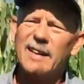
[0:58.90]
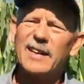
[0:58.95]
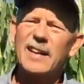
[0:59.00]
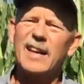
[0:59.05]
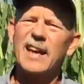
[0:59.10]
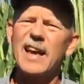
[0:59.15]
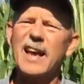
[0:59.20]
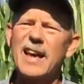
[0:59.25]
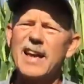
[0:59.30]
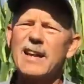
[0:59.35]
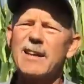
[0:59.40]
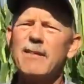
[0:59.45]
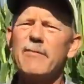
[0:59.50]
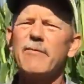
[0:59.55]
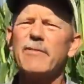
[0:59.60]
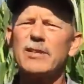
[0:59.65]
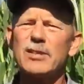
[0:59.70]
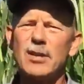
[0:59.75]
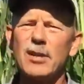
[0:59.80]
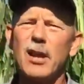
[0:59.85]
indicate
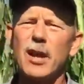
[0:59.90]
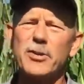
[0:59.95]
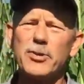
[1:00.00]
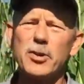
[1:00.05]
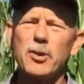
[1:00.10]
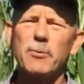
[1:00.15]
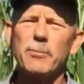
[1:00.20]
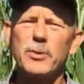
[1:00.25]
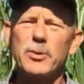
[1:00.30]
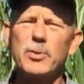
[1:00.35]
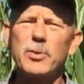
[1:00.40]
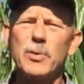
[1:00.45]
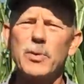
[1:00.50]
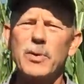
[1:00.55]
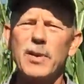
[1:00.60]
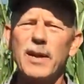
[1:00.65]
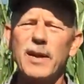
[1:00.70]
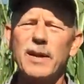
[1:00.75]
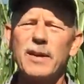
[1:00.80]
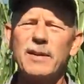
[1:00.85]
physiological
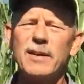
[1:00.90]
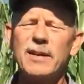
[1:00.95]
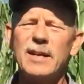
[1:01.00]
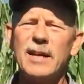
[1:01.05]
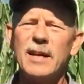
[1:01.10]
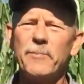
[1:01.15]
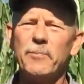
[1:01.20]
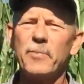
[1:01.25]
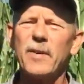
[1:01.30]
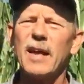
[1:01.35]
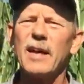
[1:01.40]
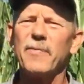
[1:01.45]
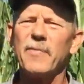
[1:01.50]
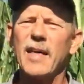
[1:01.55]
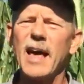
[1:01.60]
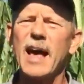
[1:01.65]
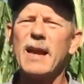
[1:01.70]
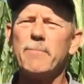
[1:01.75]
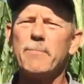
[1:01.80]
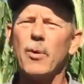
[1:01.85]
maturity. At
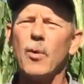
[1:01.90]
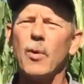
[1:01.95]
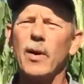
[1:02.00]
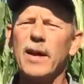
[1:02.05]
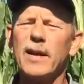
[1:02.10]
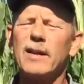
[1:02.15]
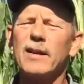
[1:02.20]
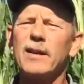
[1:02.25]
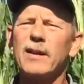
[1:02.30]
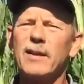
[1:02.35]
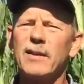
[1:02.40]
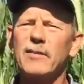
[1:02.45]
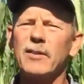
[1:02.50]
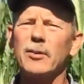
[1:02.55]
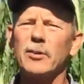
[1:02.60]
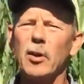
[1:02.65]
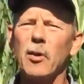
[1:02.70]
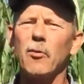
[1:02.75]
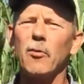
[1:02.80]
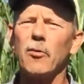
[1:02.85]
that point, the
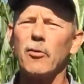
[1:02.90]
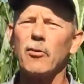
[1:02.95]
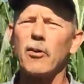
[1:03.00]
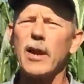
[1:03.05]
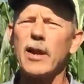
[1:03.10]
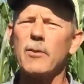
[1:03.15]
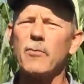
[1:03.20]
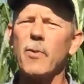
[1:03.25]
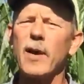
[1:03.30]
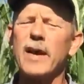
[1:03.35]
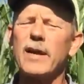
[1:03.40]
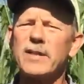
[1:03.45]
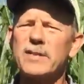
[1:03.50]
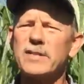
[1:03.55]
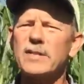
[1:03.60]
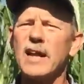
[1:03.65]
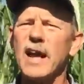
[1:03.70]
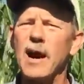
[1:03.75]
total grain weight is